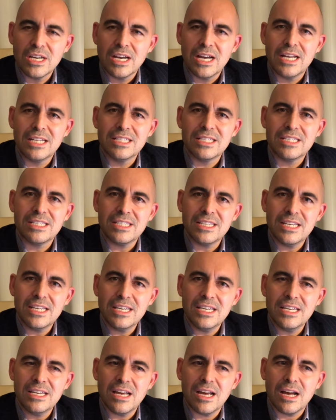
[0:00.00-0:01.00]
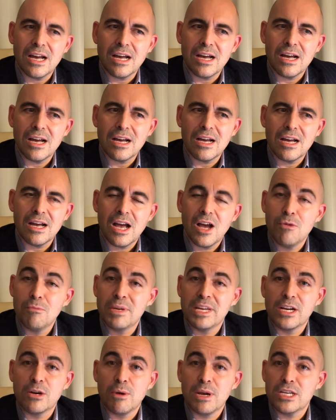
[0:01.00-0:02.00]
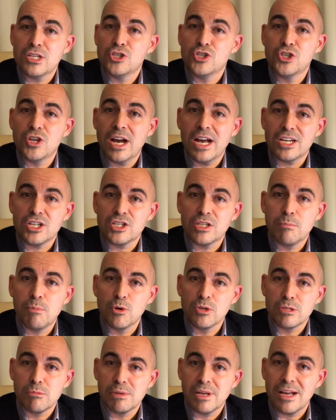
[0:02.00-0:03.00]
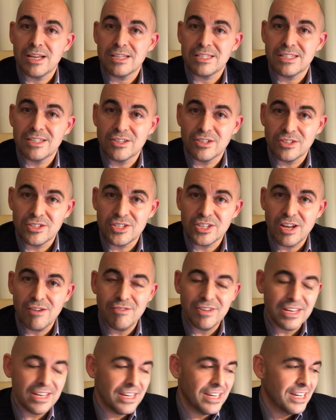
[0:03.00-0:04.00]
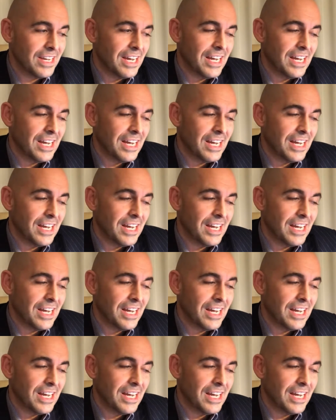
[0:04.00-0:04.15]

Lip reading: and see how many questions you actually possibly asked in your discovery,